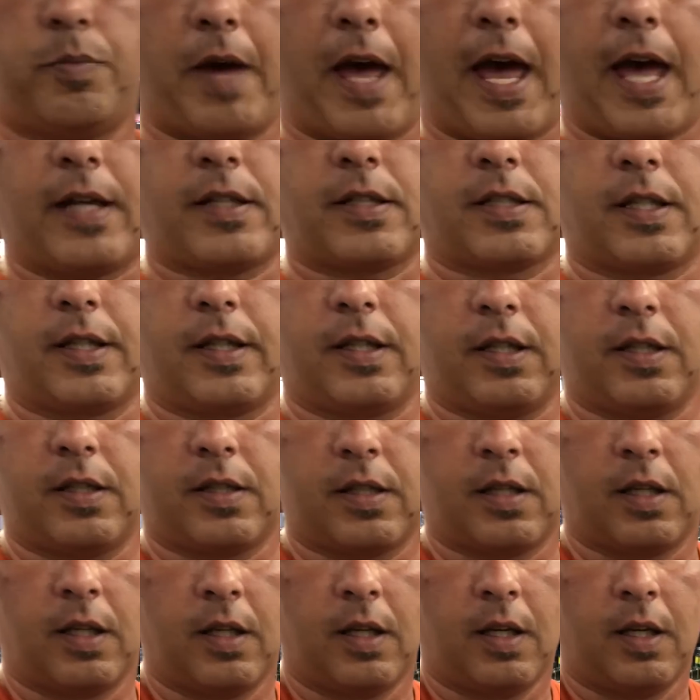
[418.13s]
packs of
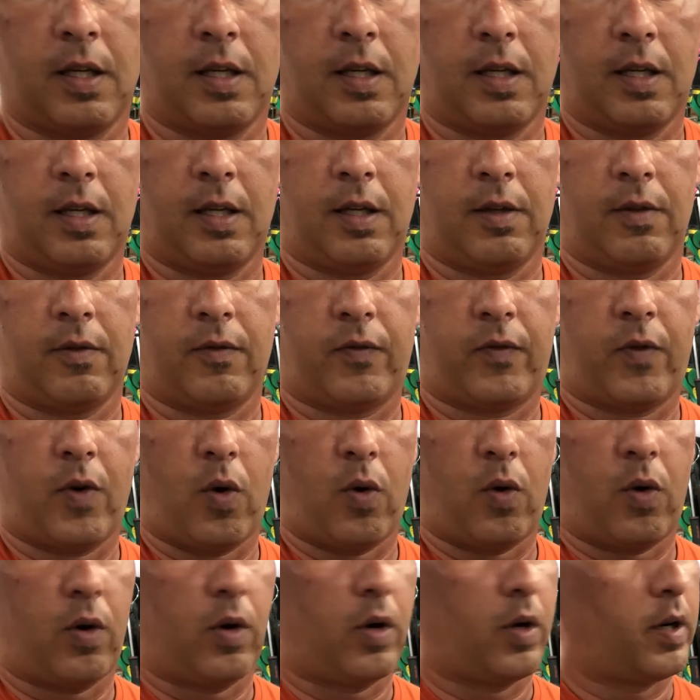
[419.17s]
these
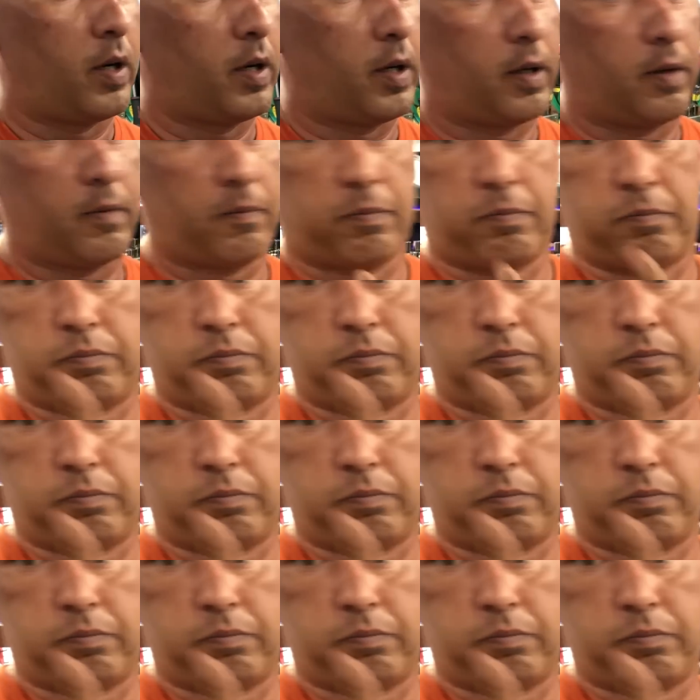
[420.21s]
for